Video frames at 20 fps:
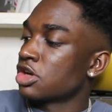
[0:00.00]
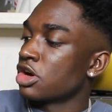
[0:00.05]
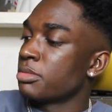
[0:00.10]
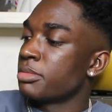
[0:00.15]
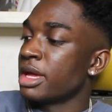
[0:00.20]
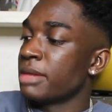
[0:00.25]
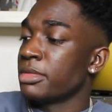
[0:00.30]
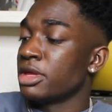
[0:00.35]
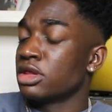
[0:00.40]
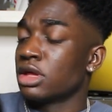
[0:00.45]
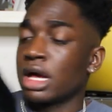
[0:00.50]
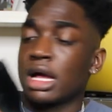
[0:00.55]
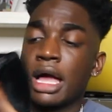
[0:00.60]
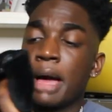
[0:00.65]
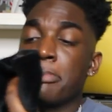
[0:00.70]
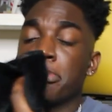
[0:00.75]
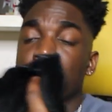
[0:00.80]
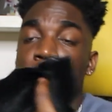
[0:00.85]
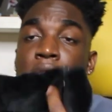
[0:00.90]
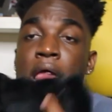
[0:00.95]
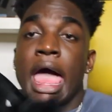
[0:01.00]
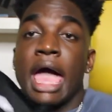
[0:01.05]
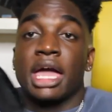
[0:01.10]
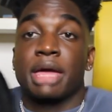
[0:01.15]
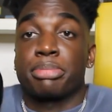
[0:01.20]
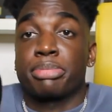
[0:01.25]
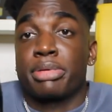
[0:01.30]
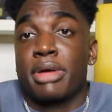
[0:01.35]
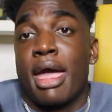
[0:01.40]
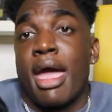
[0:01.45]
Gonna make me look like a
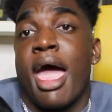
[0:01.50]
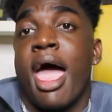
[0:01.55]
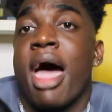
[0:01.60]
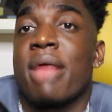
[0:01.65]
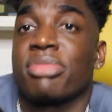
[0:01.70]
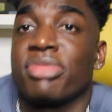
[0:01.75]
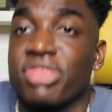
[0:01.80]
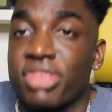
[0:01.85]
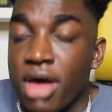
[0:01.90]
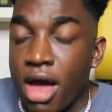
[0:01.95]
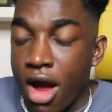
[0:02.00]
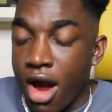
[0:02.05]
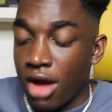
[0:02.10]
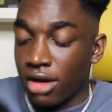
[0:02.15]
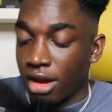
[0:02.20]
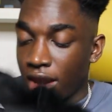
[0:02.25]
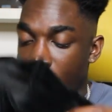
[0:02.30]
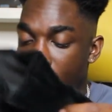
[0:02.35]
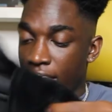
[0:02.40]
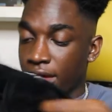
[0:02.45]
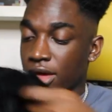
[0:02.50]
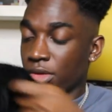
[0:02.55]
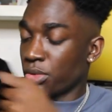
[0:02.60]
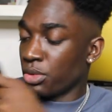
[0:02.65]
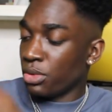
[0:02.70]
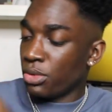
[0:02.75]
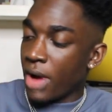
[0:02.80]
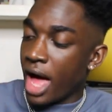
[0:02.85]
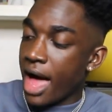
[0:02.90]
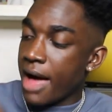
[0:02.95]
Black Panther. Like,
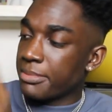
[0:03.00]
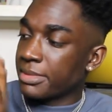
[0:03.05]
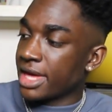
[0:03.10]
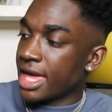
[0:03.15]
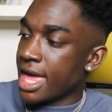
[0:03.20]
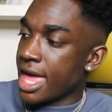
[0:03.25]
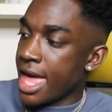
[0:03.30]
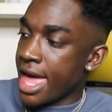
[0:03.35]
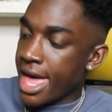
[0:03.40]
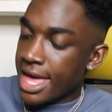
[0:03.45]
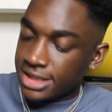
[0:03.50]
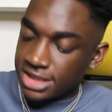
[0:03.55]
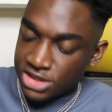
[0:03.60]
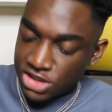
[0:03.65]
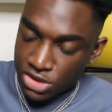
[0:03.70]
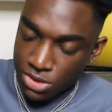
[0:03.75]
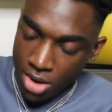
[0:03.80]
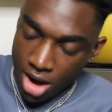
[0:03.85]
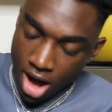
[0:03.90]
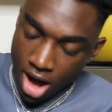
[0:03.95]
ooh, I'm into